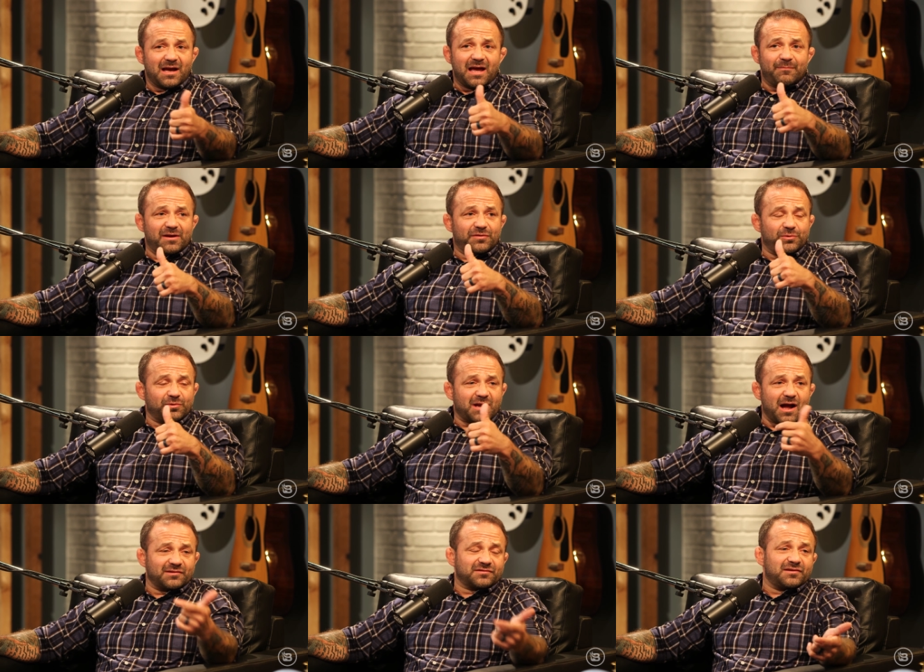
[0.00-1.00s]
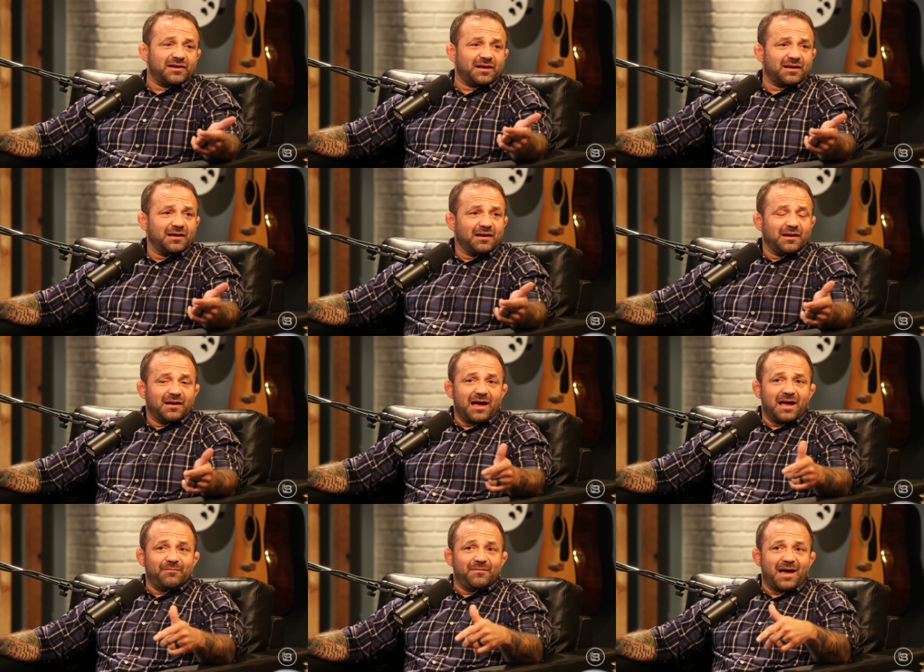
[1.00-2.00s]
I had been through counseling. I
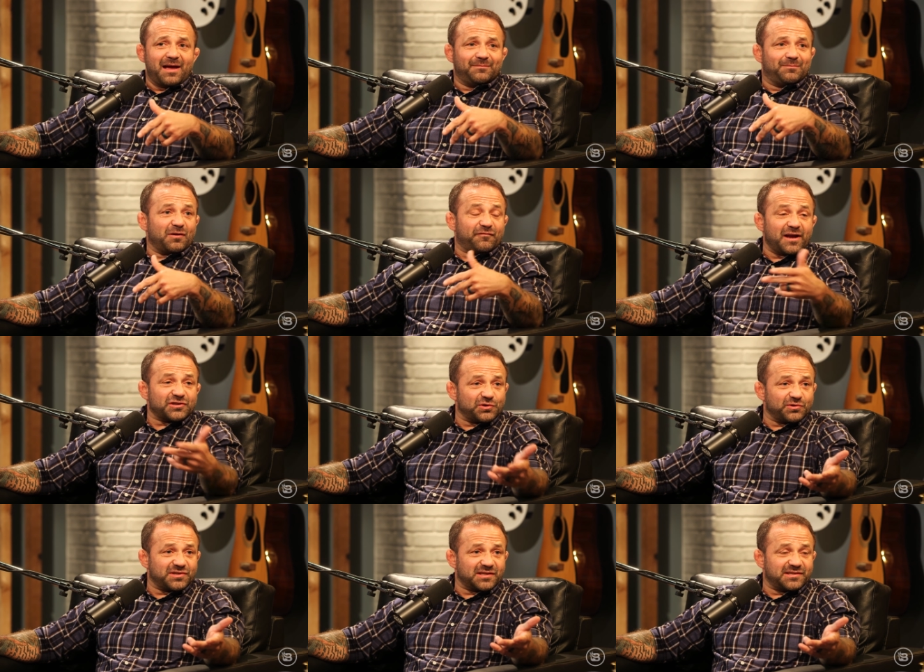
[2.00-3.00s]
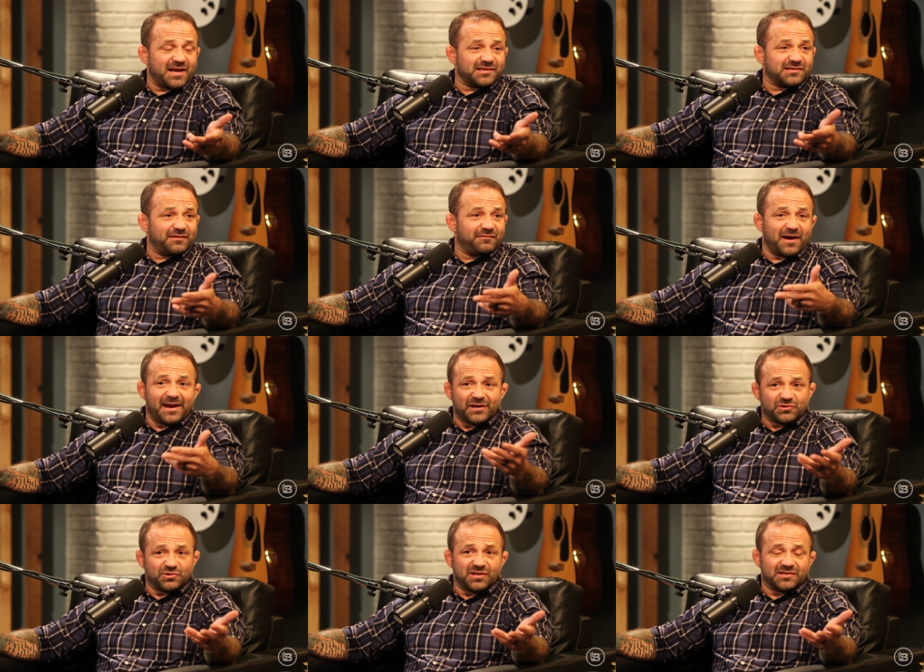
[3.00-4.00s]
had, had professional success and
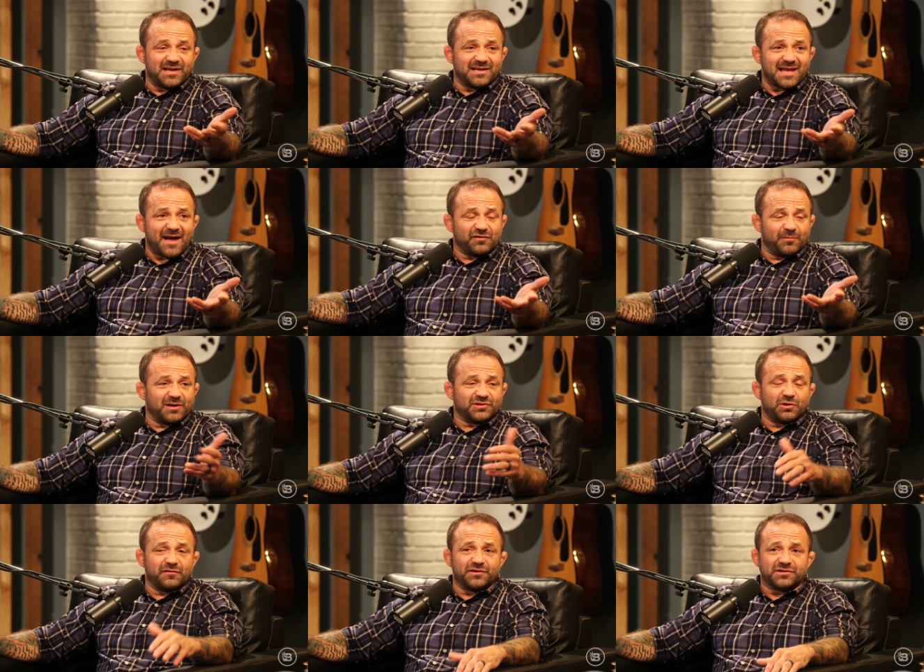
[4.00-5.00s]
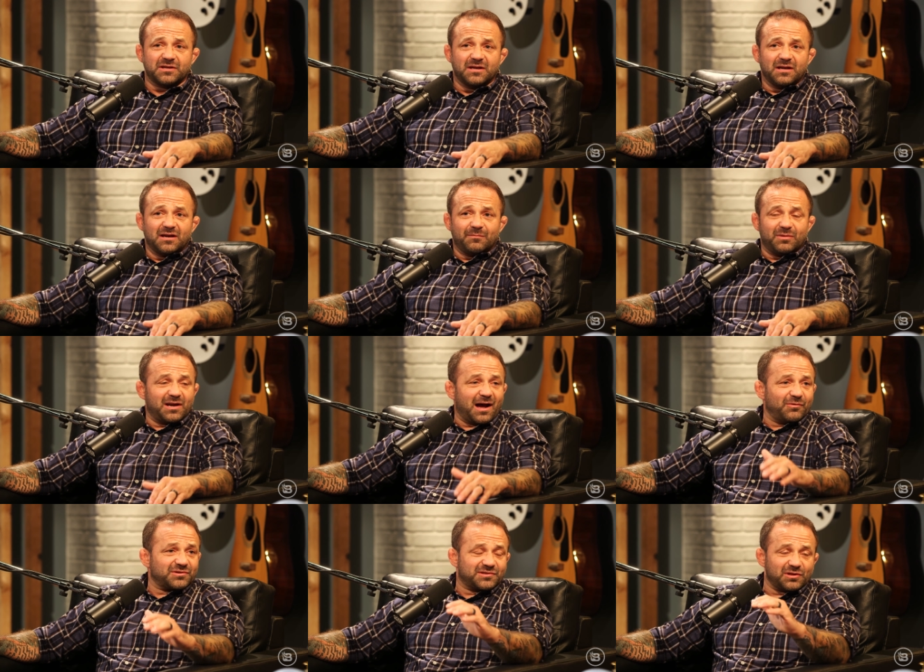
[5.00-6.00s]
financial success after my service, but
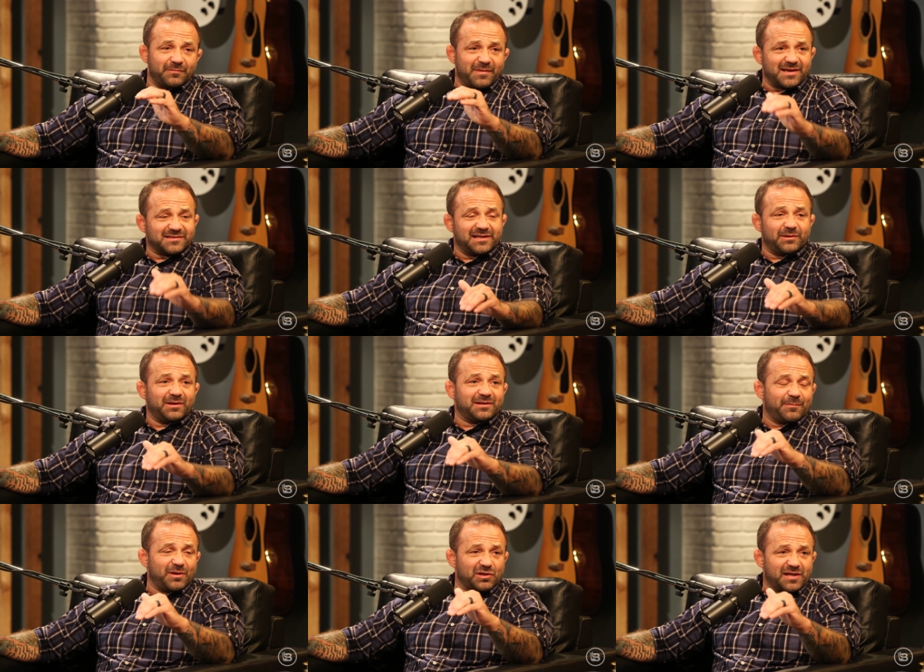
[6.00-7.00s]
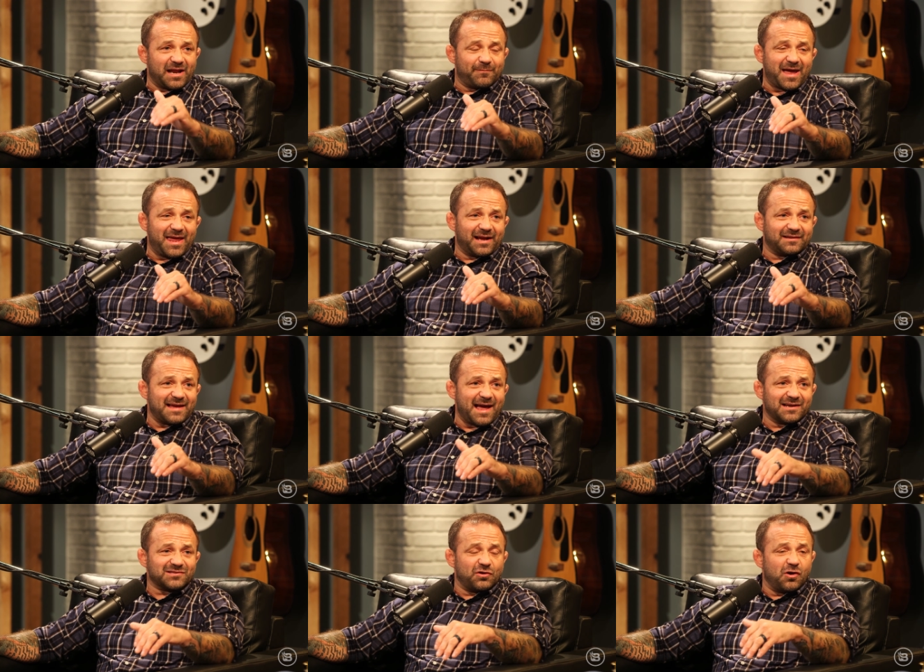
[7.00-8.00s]
I was still a mess dealing with debilitating panic
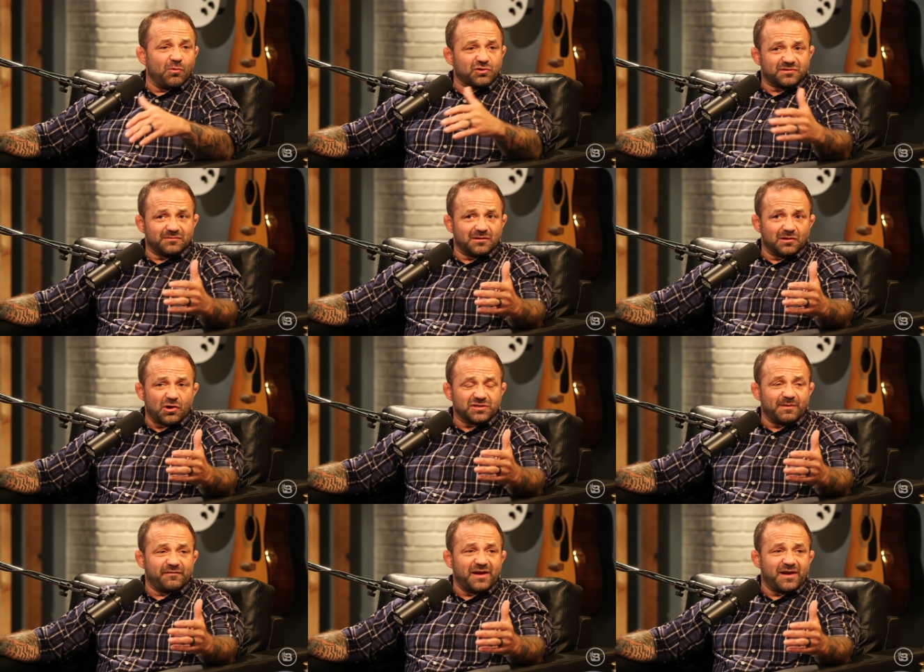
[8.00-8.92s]
attacks. Almost lost my